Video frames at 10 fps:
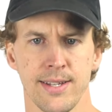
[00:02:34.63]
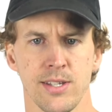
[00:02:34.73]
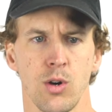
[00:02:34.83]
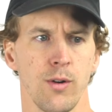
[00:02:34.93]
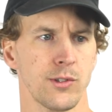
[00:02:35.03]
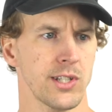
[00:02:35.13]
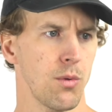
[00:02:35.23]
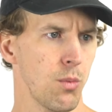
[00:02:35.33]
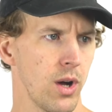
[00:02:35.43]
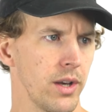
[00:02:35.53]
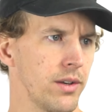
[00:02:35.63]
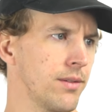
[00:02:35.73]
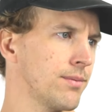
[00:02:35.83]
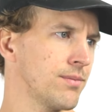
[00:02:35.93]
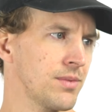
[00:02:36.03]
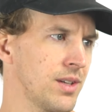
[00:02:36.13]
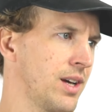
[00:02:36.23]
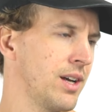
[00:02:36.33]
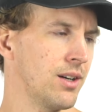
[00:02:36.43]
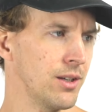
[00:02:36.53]
So if someone, I
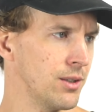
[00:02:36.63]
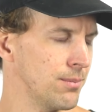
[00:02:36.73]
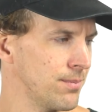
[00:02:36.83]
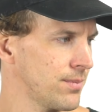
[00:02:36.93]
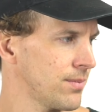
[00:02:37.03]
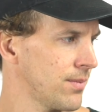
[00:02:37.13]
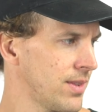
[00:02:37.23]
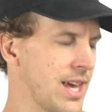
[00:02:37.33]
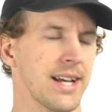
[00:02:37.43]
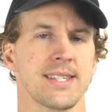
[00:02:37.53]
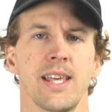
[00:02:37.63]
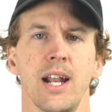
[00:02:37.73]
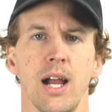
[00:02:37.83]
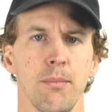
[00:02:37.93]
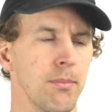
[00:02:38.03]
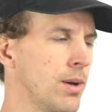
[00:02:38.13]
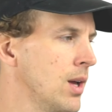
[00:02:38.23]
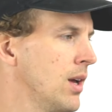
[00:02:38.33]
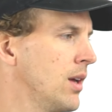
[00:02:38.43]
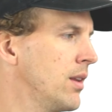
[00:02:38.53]
don't know, thinks that I'm
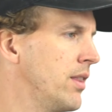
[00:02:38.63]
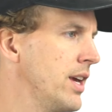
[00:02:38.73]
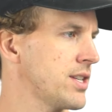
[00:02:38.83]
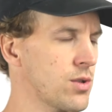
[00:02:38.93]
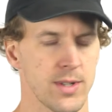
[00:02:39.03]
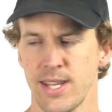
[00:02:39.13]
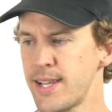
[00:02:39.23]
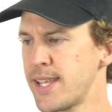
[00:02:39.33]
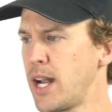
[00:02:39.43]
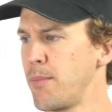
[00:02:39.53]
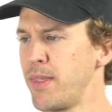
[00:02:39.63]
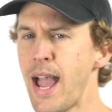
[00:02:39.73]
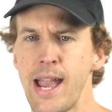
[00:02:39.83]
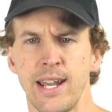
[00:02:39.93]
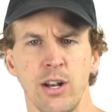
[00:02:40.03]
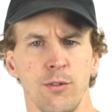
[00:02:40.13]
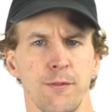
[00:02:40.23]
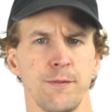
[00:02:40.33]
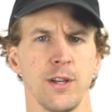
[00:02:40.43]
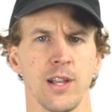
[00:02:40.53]
this or says that I'm that, and I don't
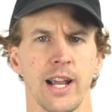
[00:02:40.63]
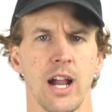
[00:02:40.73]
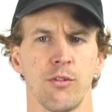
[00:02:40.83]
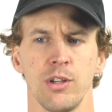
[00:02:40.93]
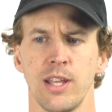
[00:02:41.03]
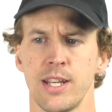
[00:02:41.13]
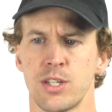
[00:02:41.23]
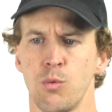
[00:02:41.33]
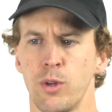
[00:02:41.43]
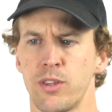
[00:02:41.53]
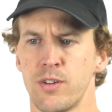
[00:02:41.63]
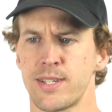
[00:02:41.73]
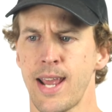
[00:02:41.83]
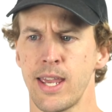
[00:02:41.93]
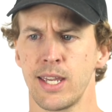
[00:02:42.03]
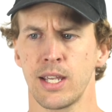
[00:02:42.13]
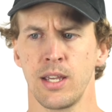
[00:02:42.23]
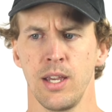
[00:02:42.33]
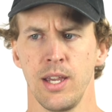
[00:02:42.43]
feel like I relate to what they're saying,